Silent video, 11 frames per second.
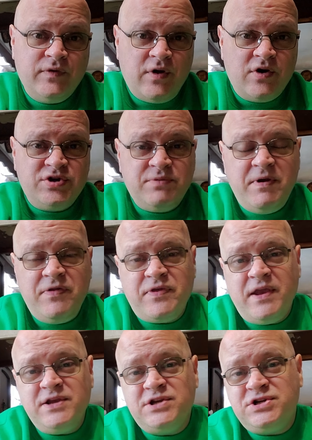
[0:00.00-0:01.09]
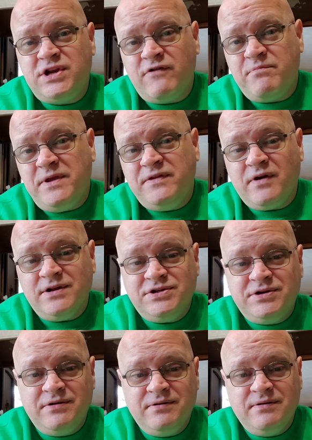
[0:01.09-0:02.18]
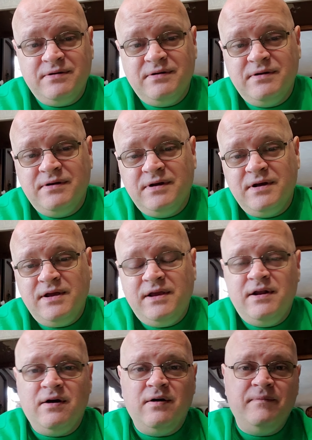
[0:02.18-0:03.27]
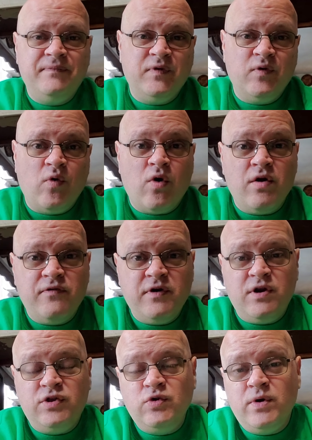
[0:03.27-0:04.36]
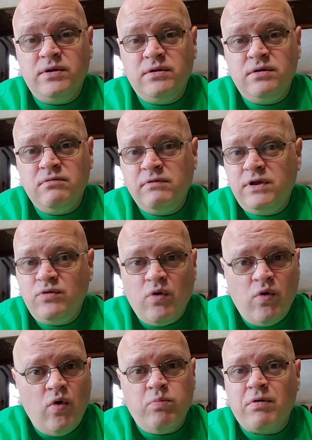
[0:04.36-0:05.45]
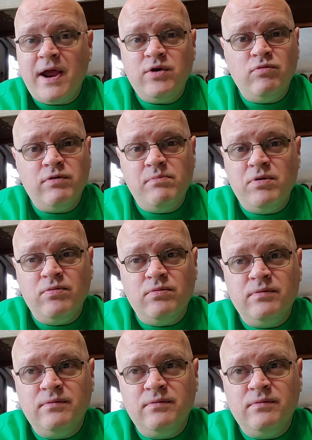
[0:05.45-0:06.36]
There should be things that should never be touched. You know, or if you're going to do it, redo a whole brand new reboot.